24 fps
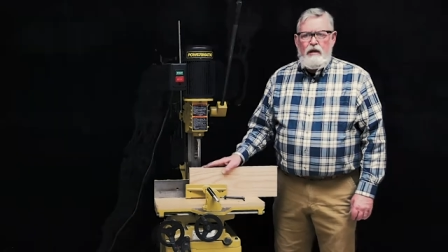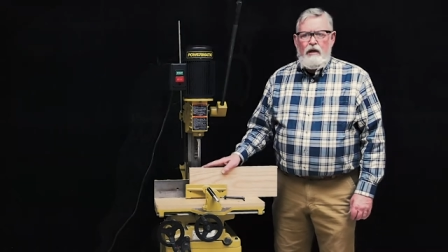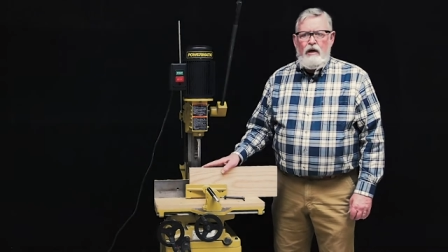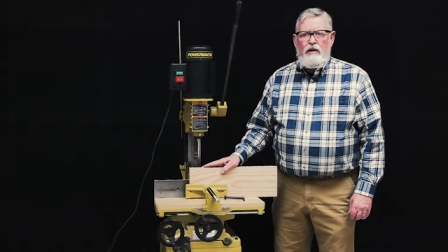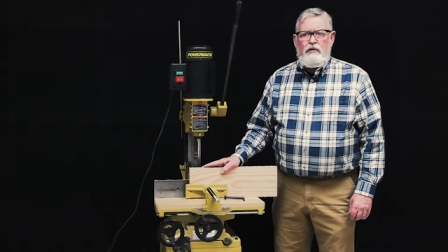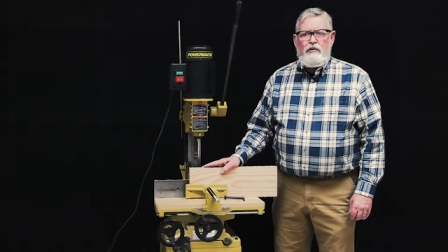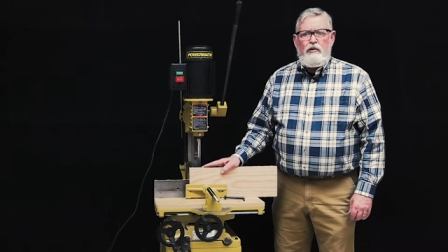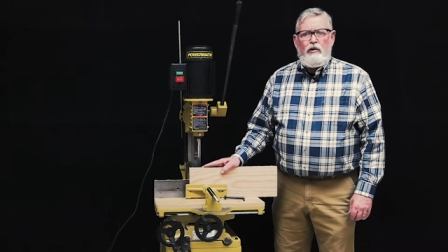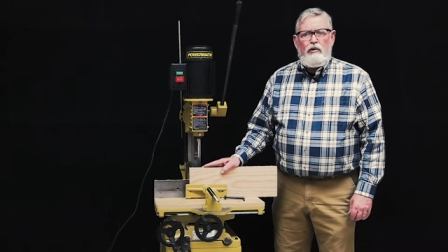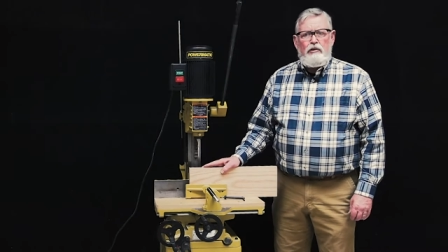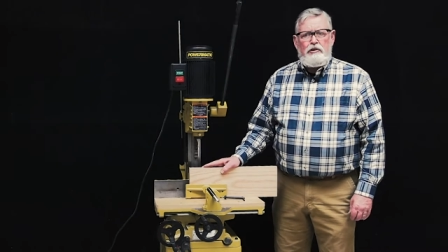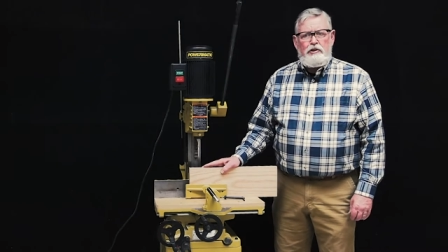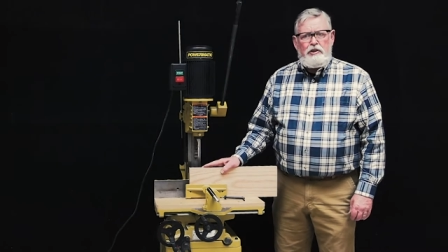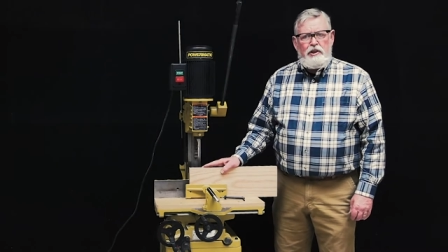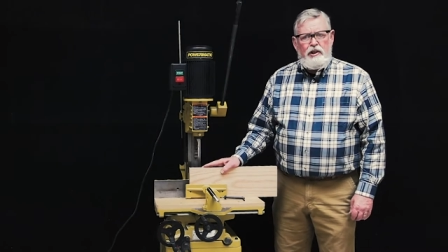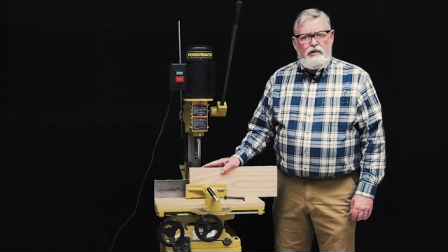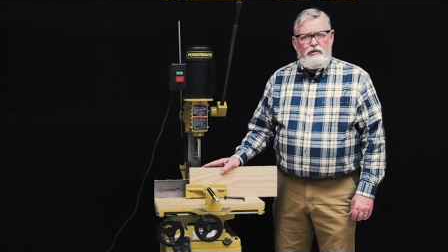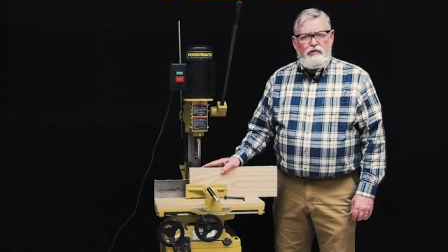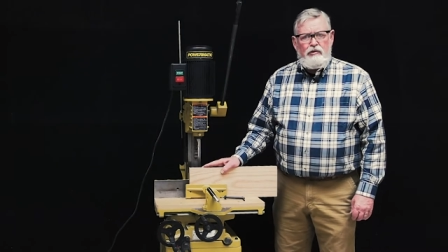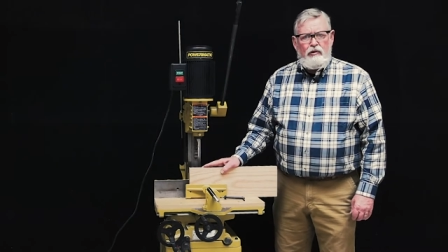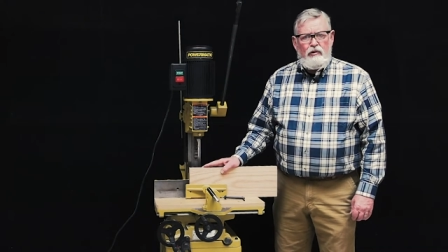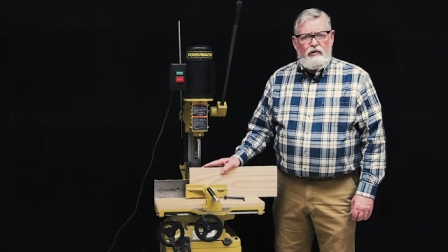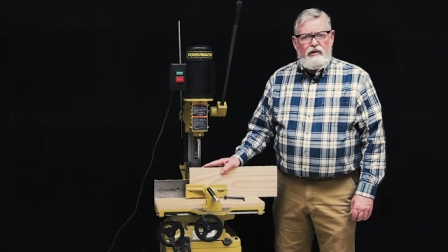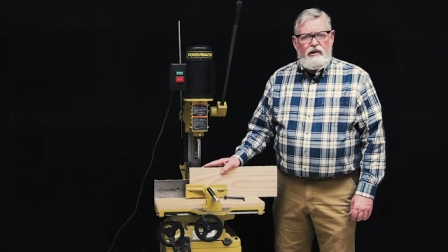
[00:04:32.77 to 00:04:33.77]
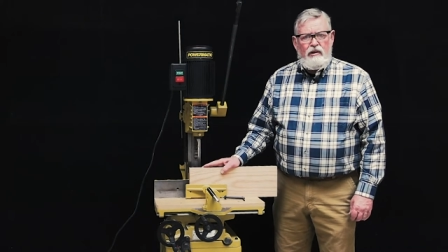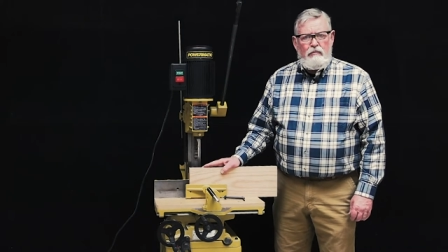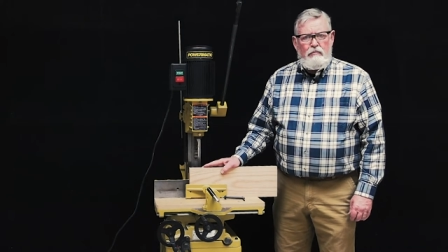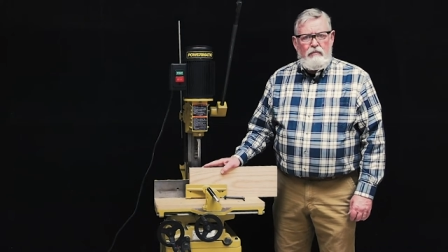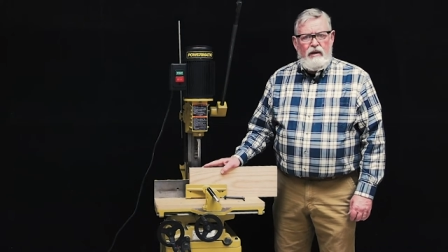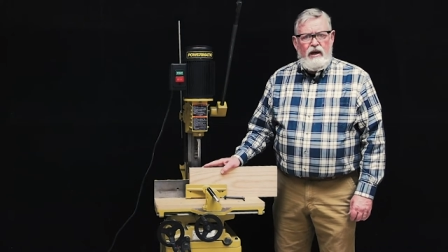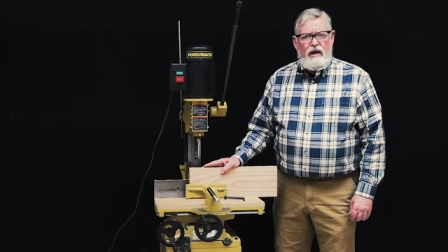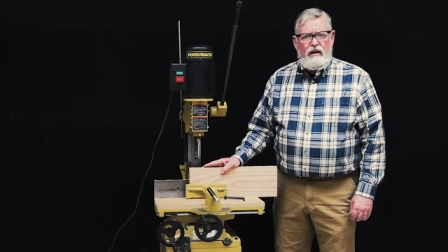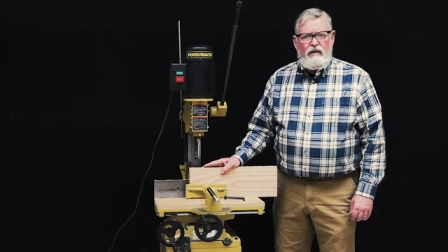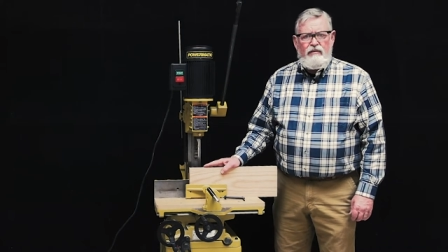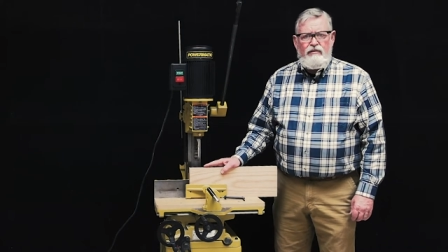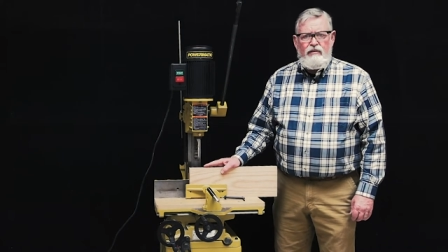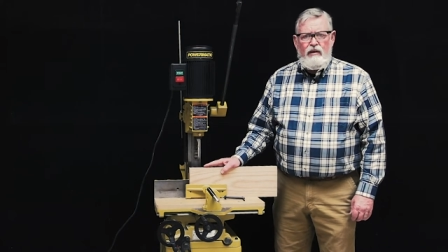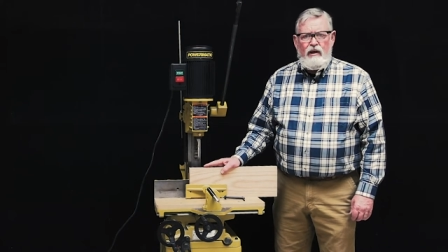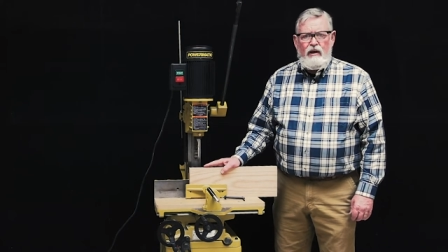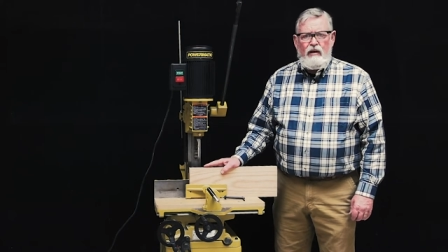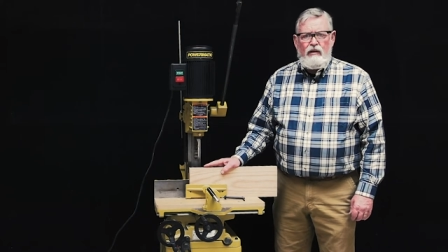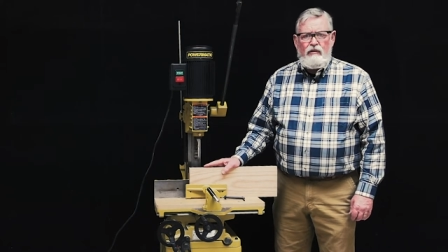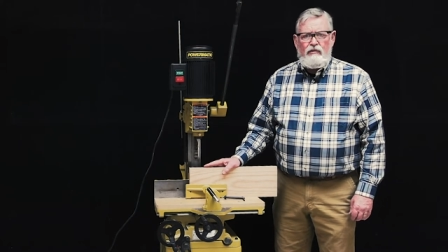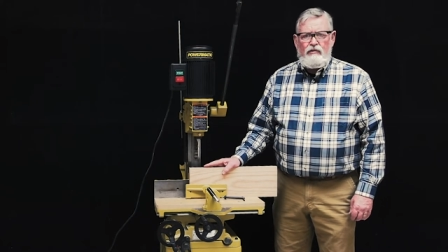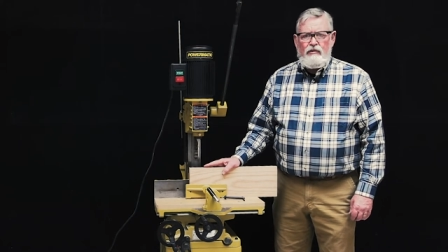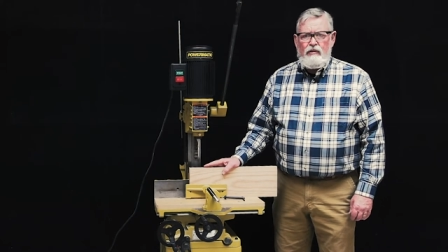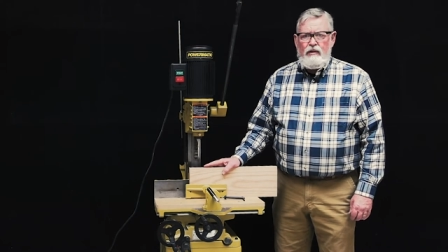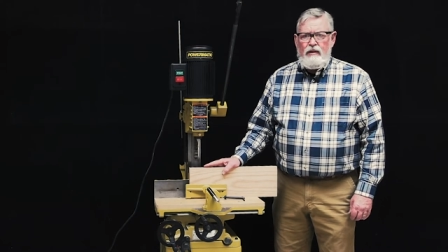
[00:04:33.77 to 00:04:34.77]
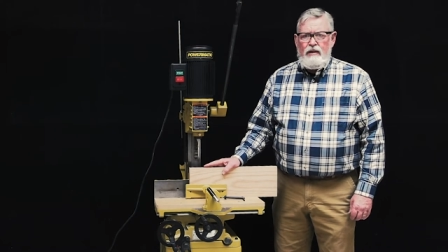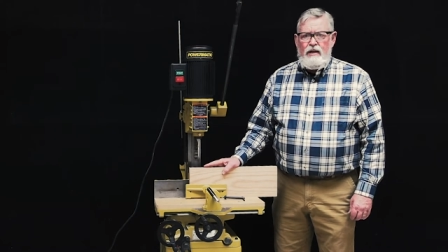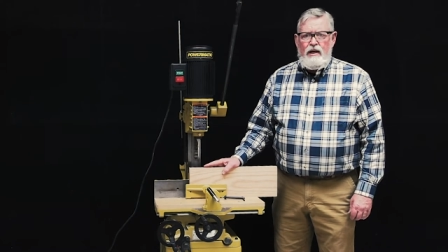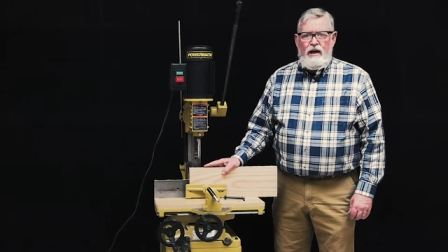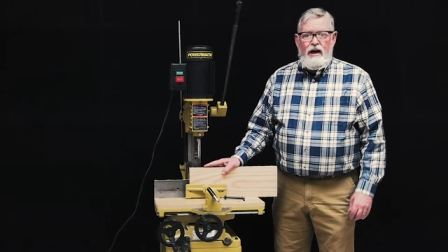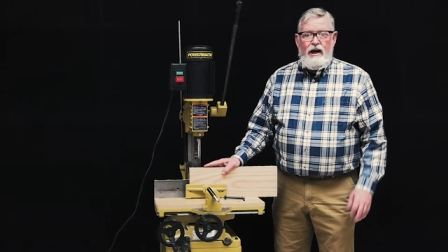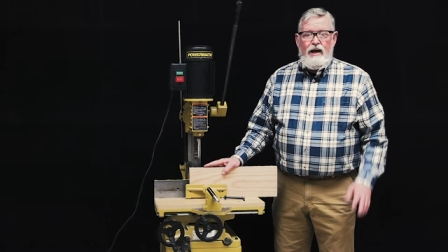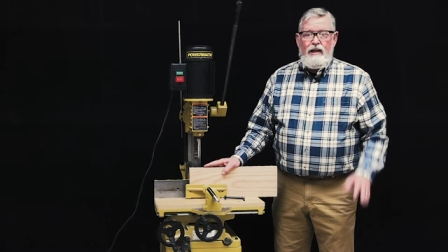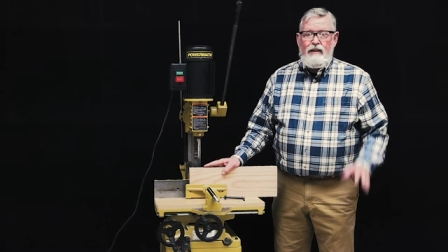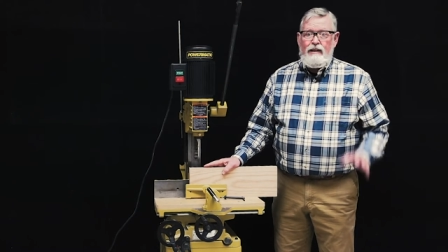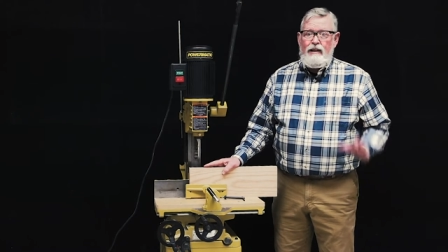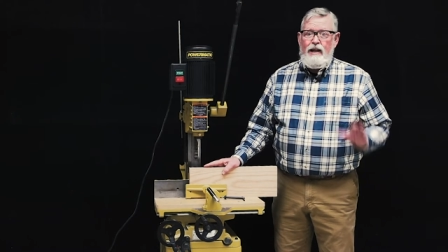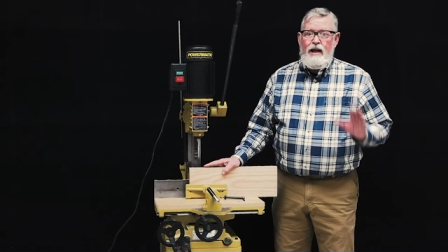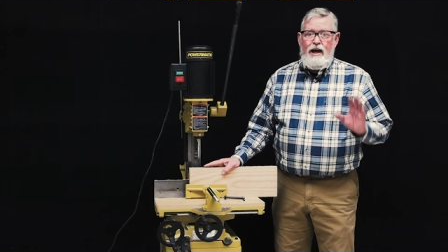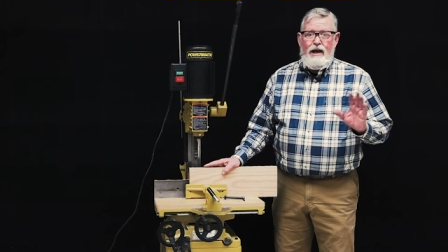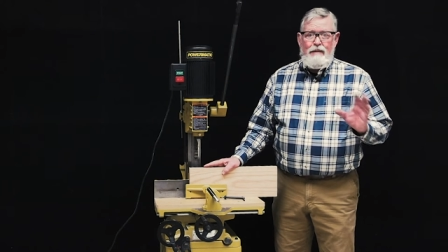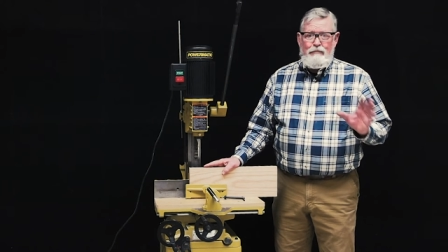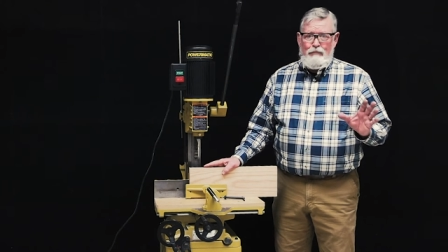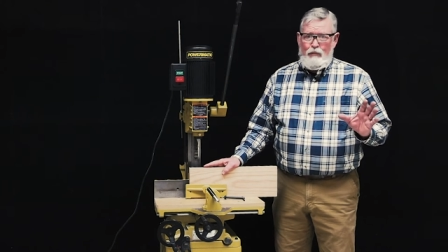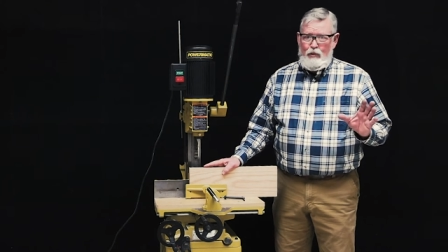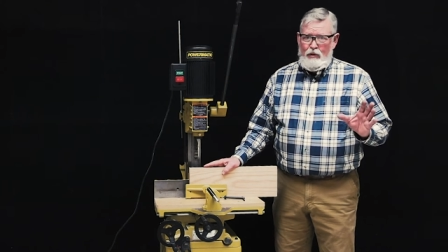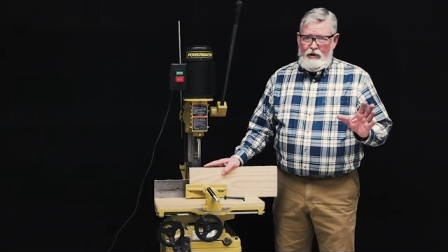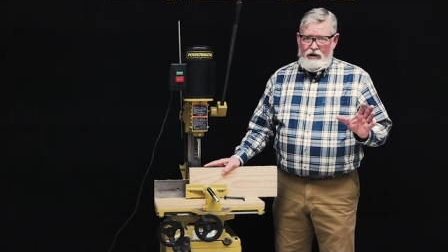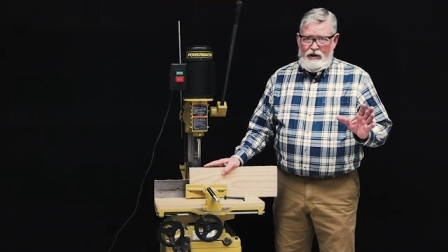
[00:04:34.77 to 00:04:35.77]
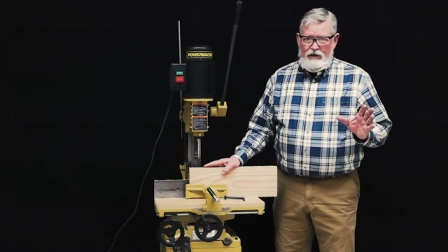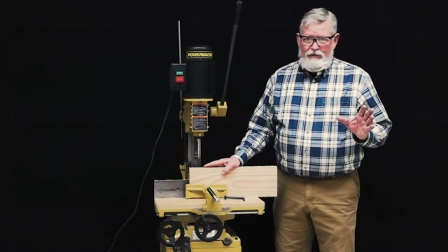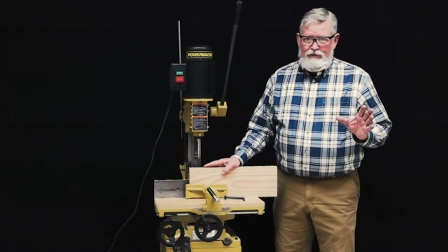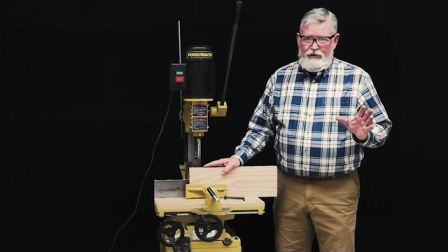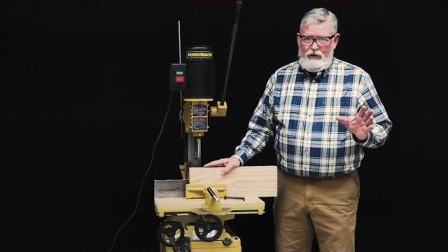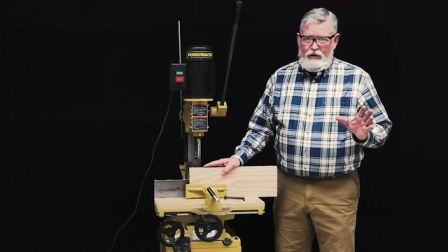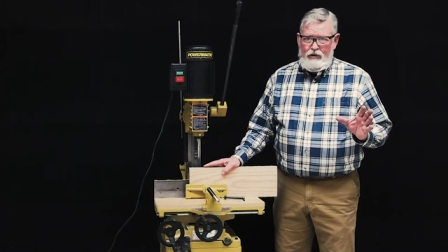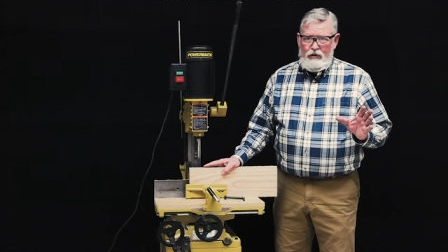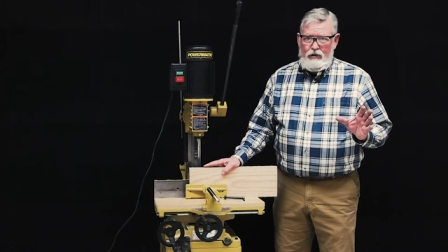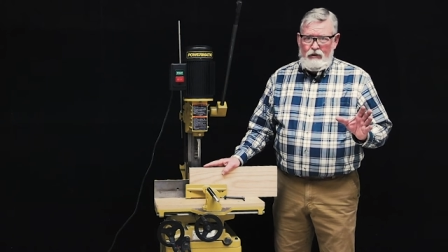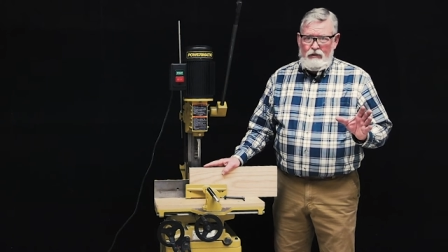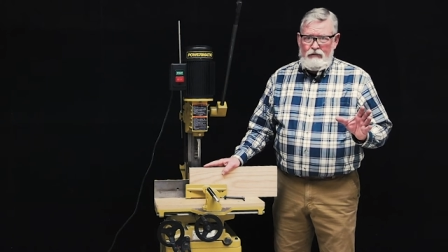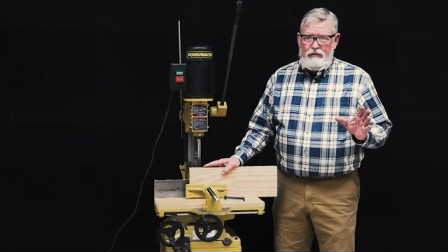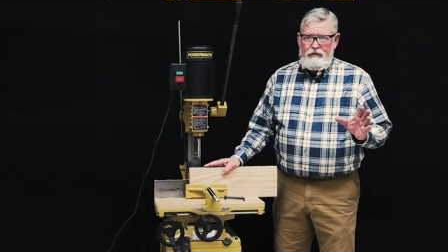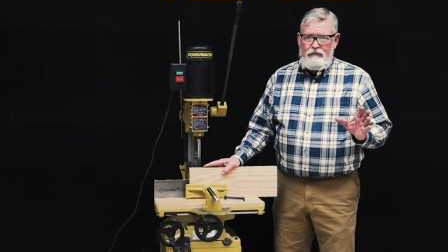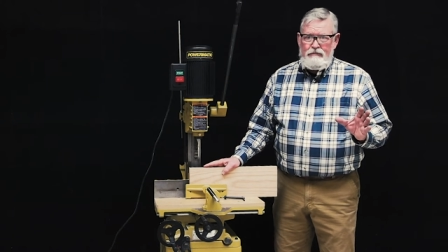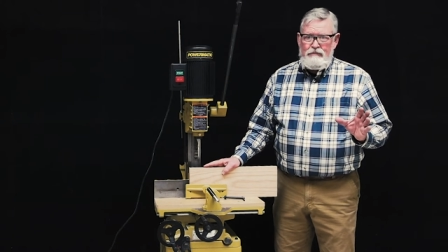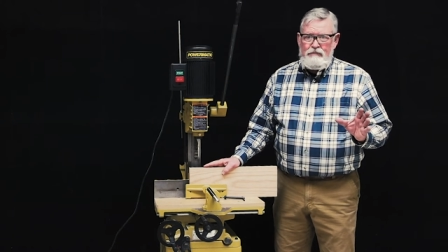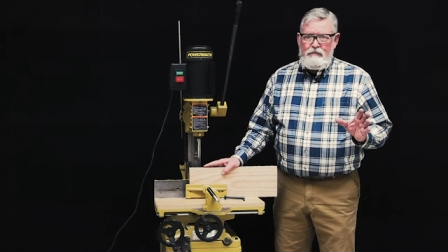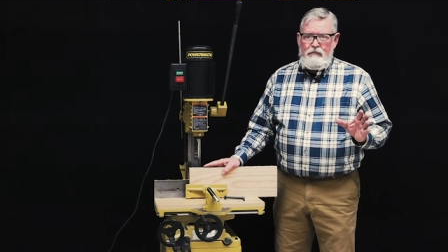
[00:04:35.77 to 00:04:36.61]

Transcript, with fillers: A dull chisel can make things a lot more difficult